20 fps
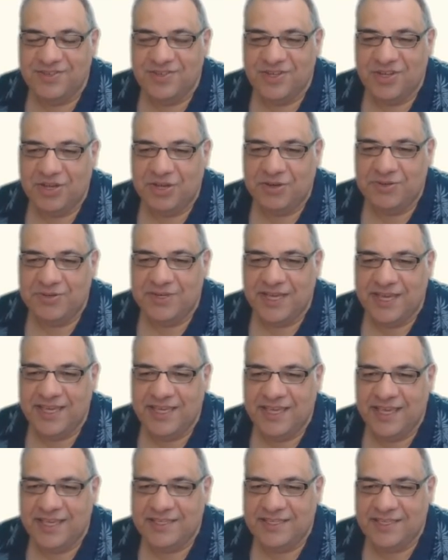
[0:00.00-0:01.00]
Okay,
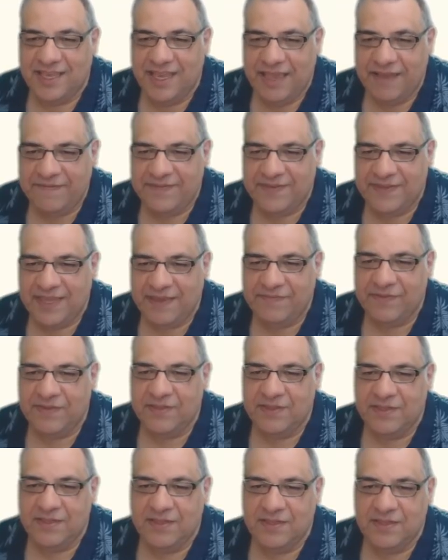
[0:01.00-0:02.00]
it's
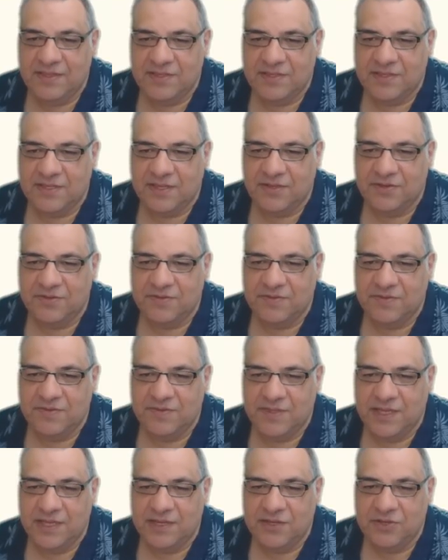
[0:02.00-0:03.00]
f7, so
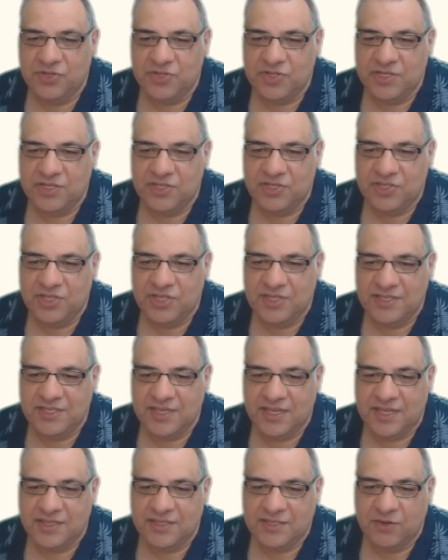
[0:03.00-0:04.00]
the illusion is
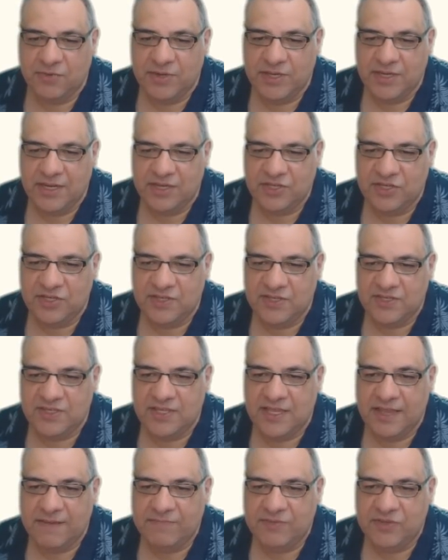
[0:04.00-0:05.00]
g6, so we can actually
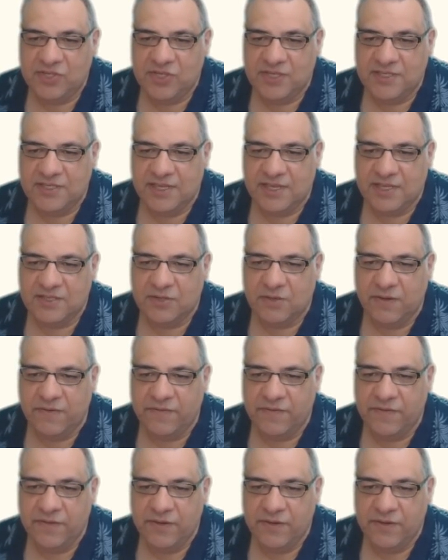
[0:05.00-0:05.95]
snap g6 off